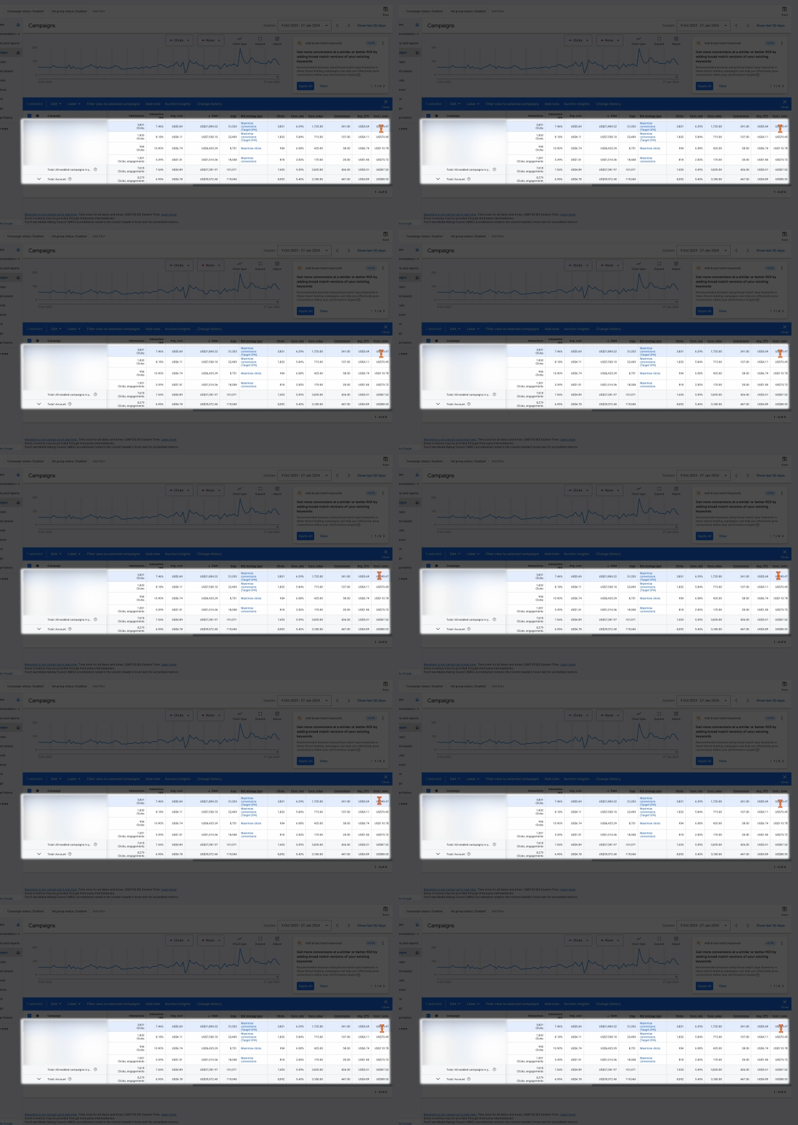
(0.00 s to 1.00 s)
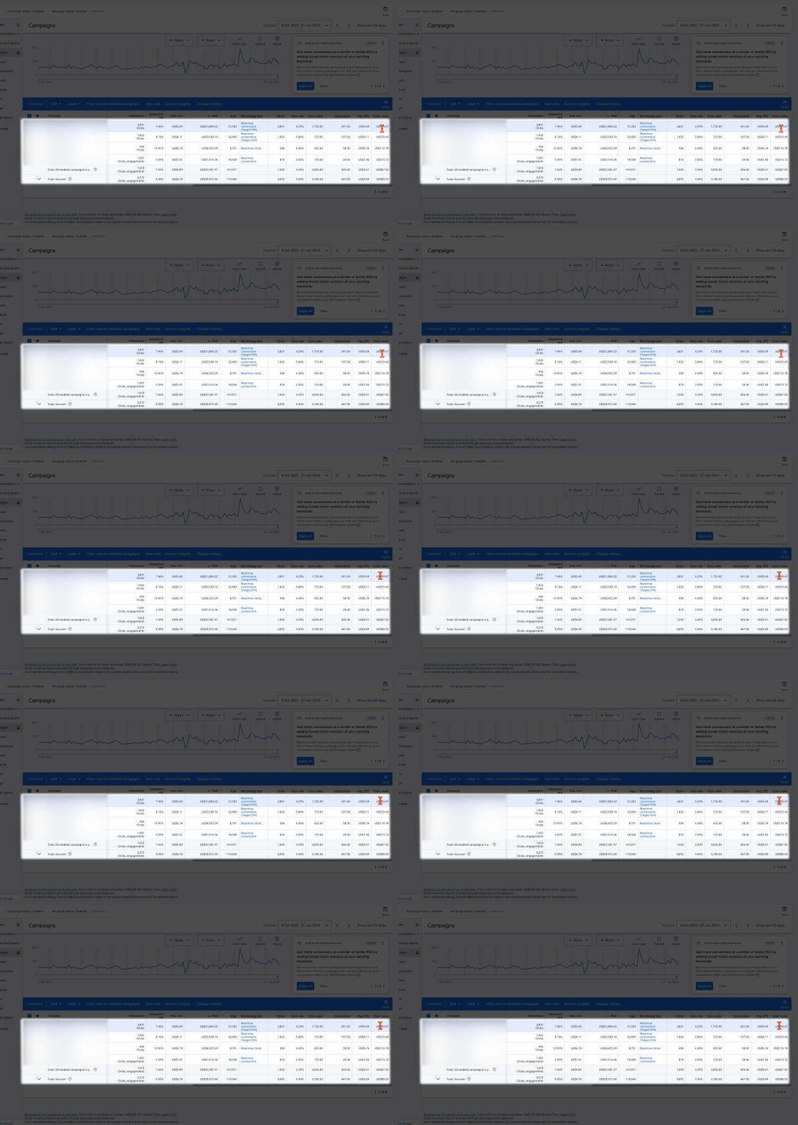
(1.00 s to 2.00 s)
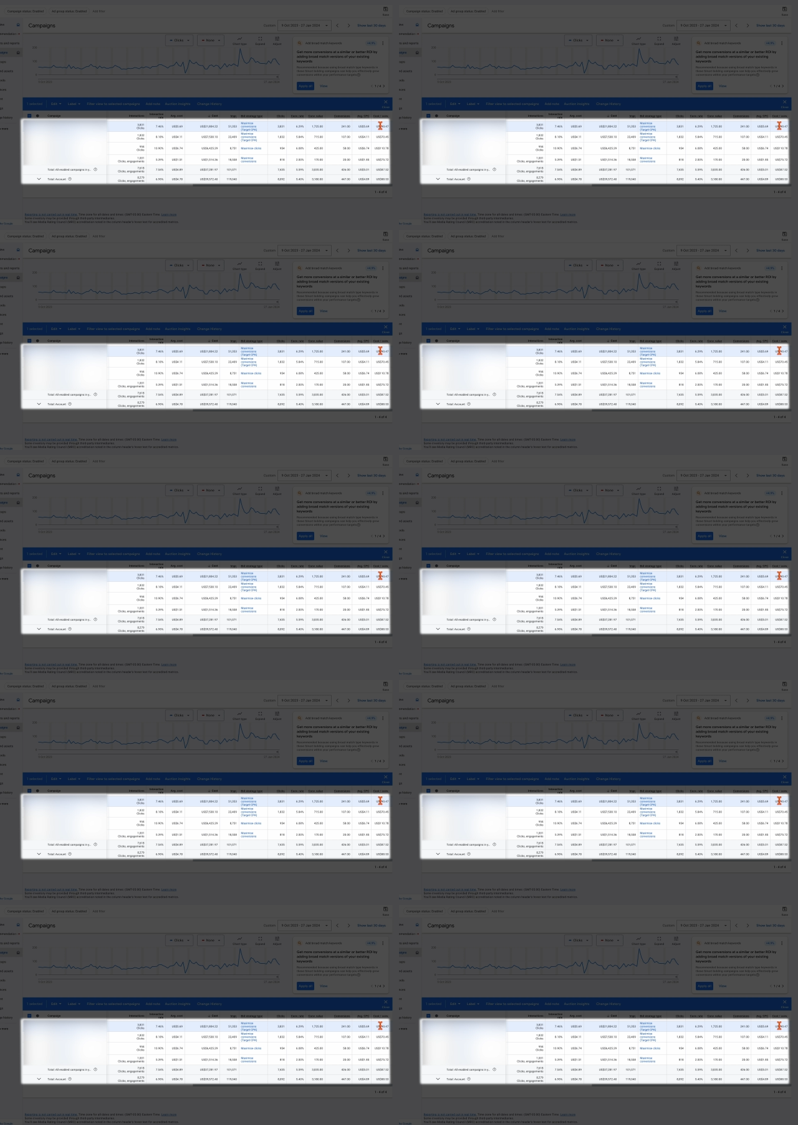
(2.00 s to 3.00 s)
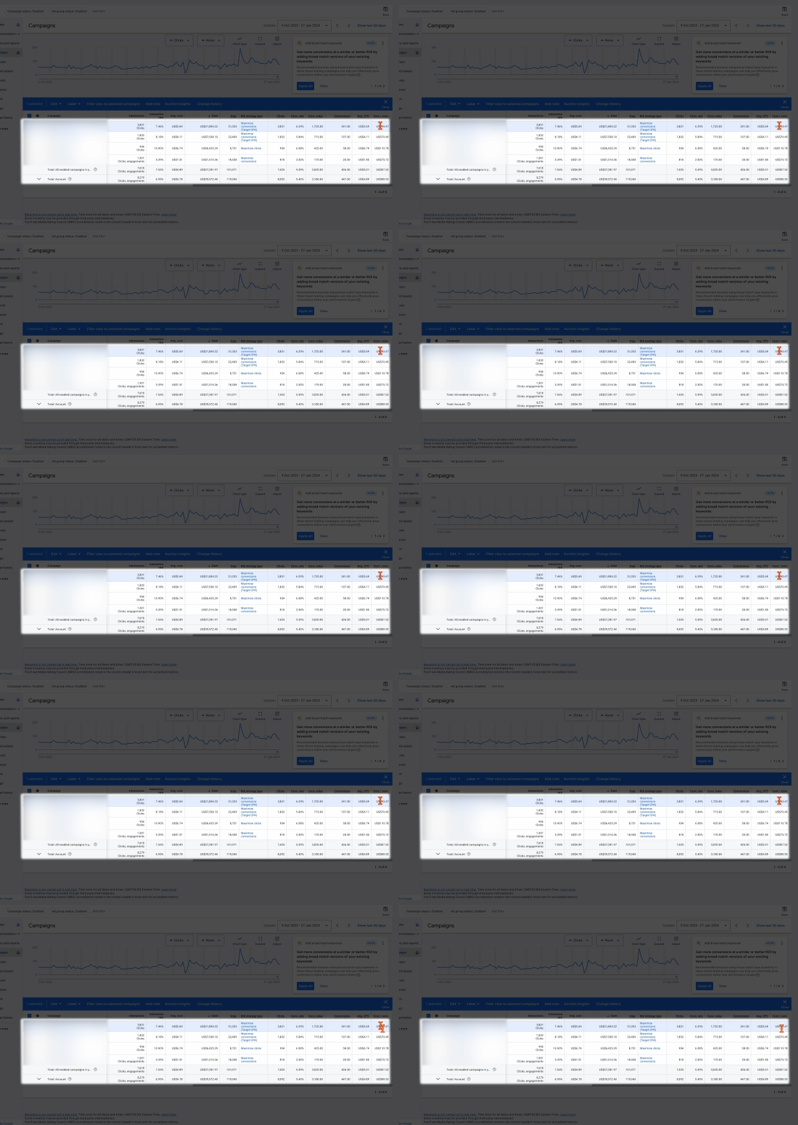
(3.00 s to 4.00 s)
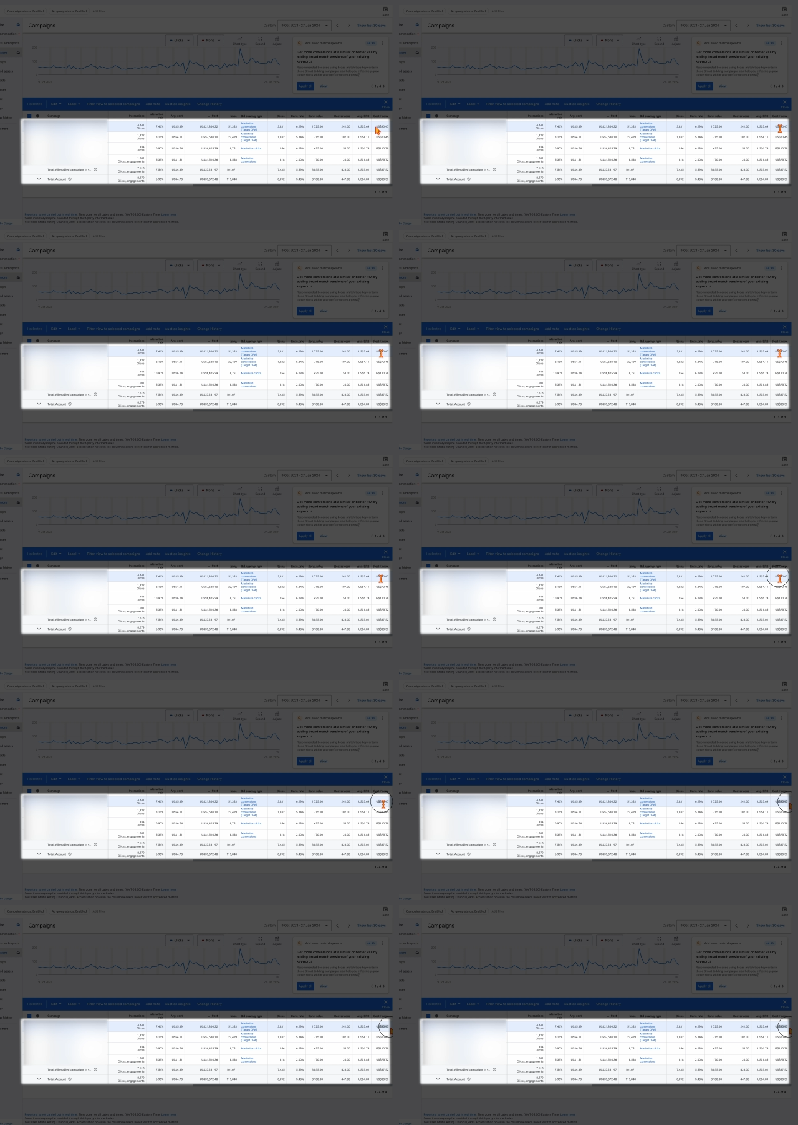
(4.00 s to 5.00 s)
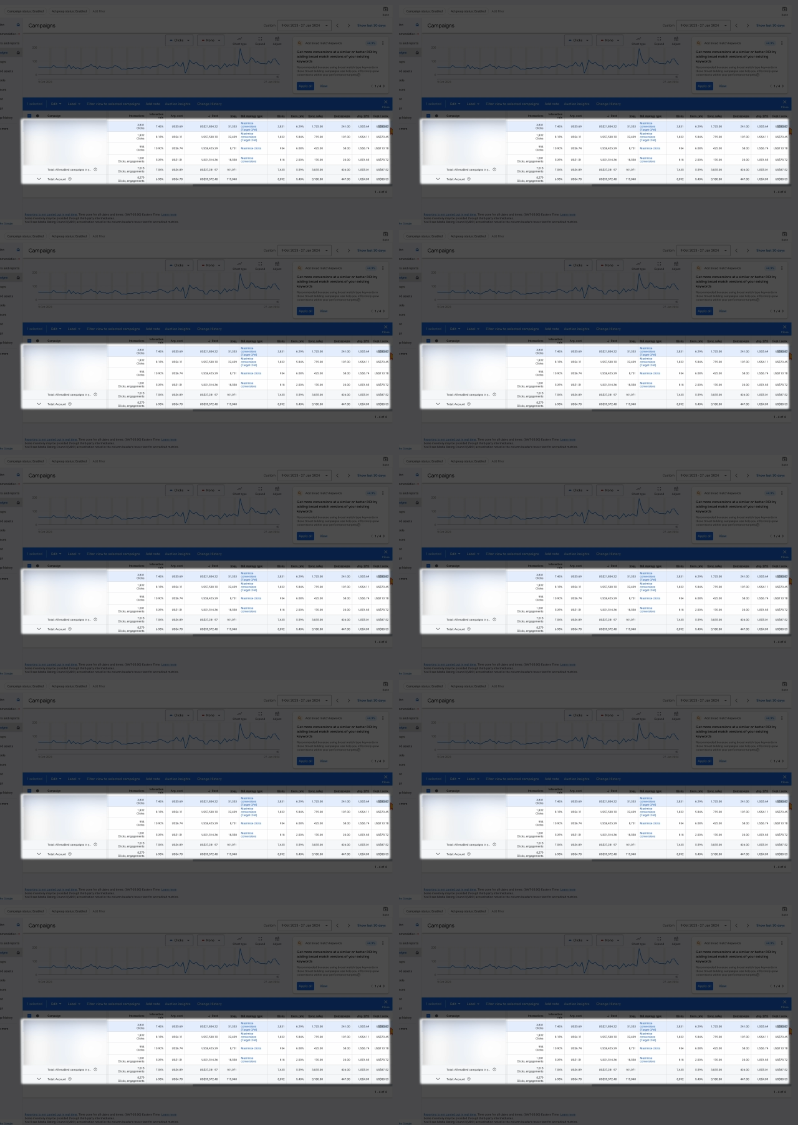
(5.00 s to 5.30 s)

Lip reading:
No face is visible, so there are no lips to read.